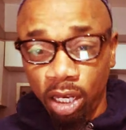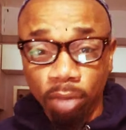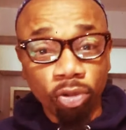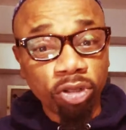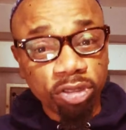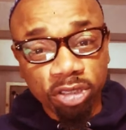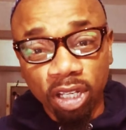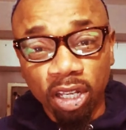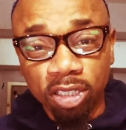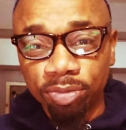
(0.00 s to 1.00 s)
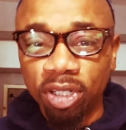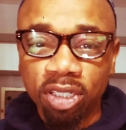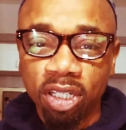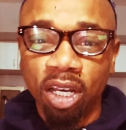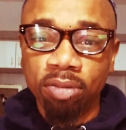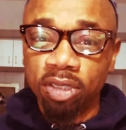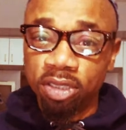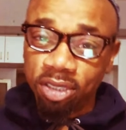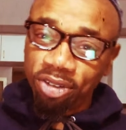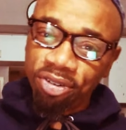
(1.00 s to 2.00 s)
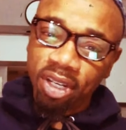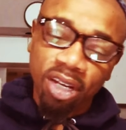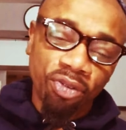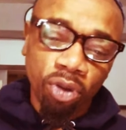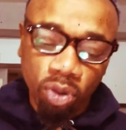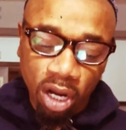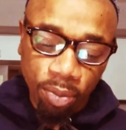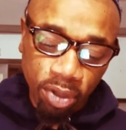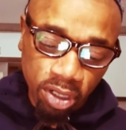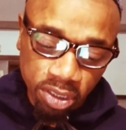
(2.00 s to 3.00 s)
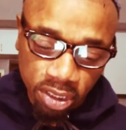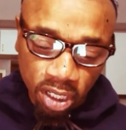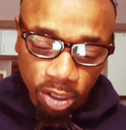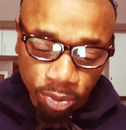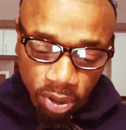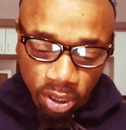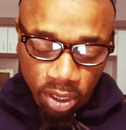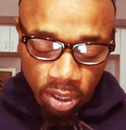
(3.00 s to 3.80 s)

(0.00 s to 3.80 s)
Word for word: And I'm going to say it as many times as the Creator required me to say it. But